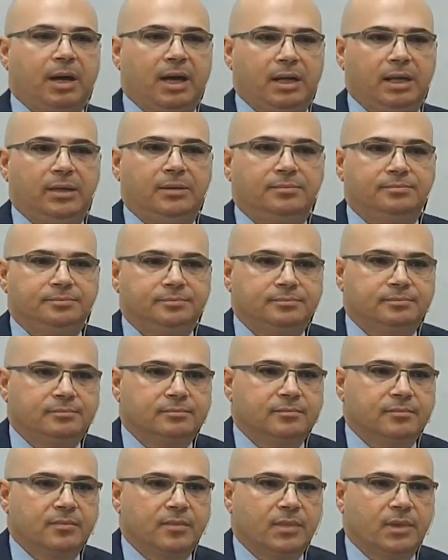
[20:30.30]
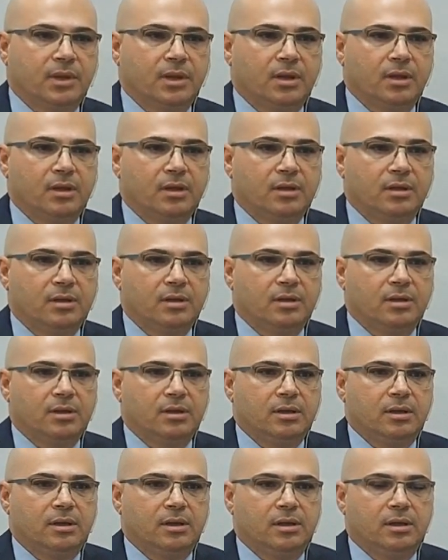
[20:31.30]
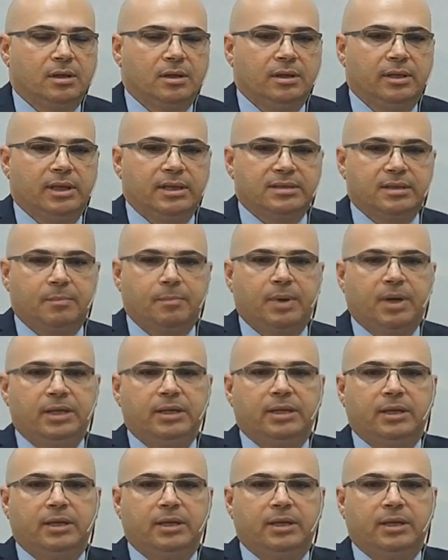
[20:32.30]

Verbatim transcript: that had been called to remove that hay.